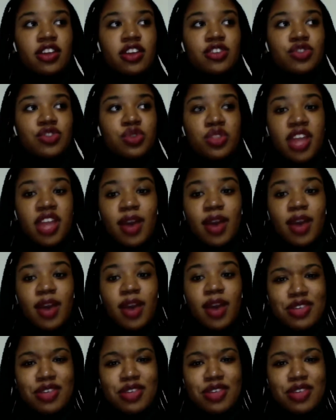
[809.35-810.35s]
So that was
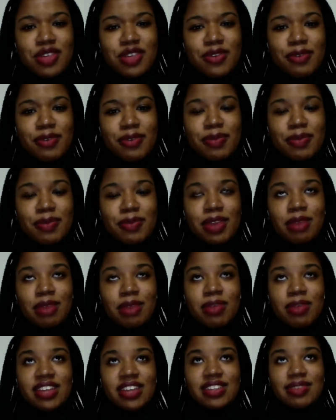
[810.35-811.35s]
a bit strange for me
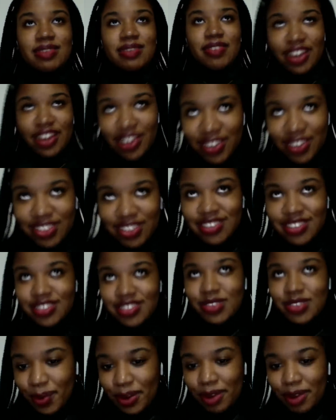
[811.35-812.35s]
because I'm like, oh, this is
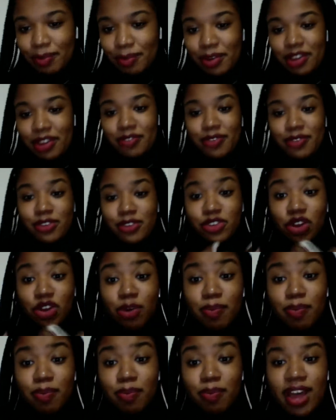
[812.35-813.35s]
quite like awkward. But
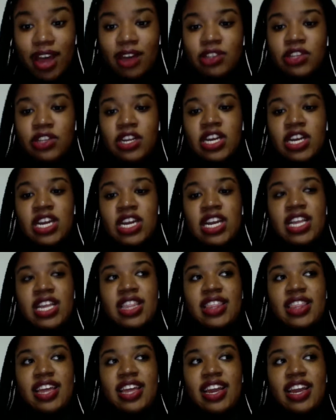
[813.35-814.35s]
if you don't bow,
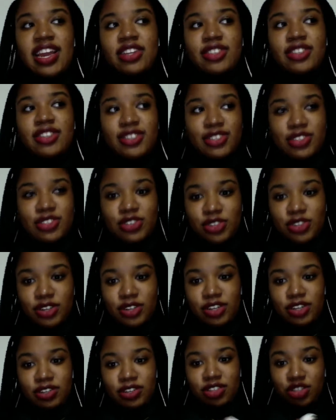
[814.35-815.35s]
then
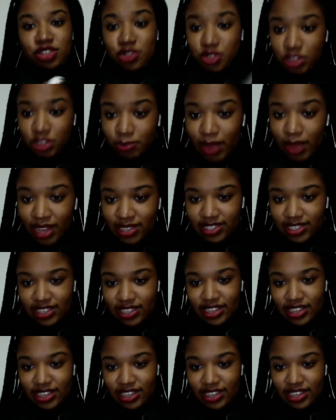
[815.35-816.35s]
you're
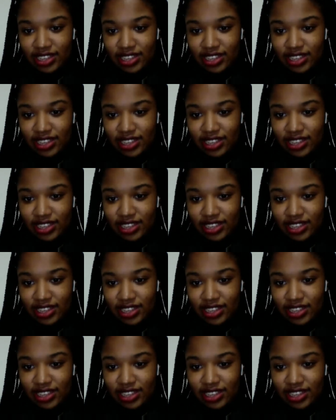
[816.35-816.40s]
disrespecting.